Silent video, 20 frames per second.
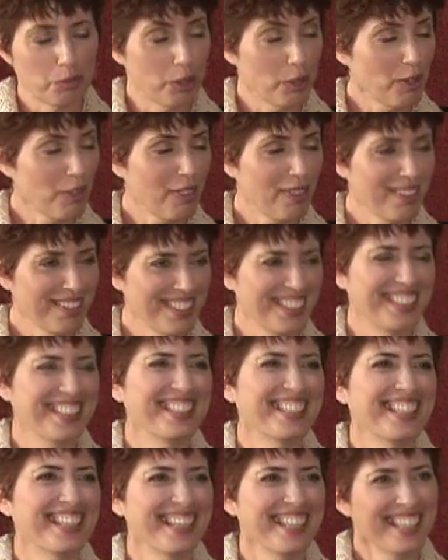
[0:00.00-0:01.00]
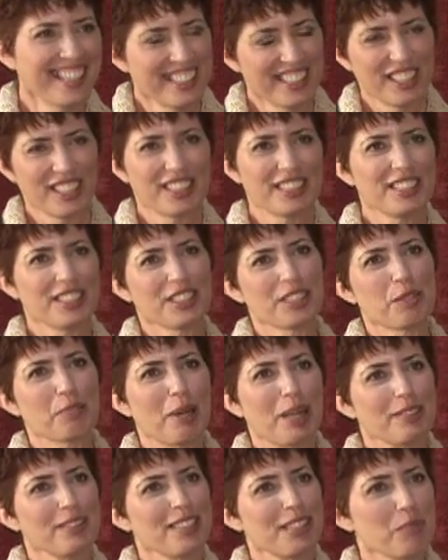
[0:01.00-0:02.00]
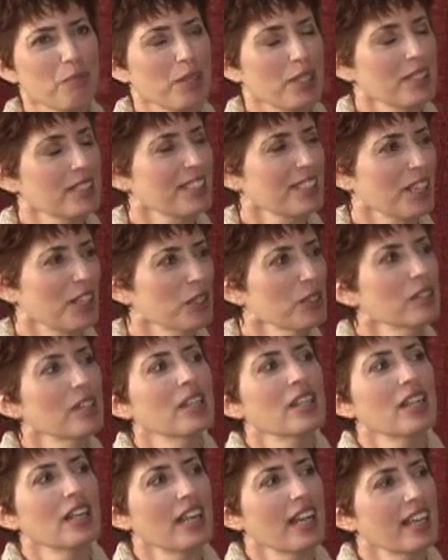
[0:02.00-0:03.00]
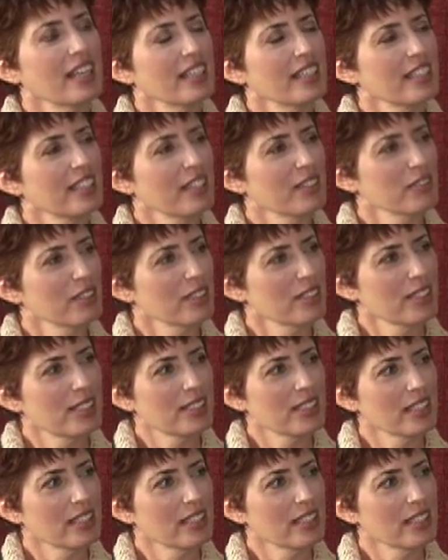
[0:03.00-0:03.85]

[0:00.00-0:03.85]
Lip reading: birth until about 10 minutes ago. And it covers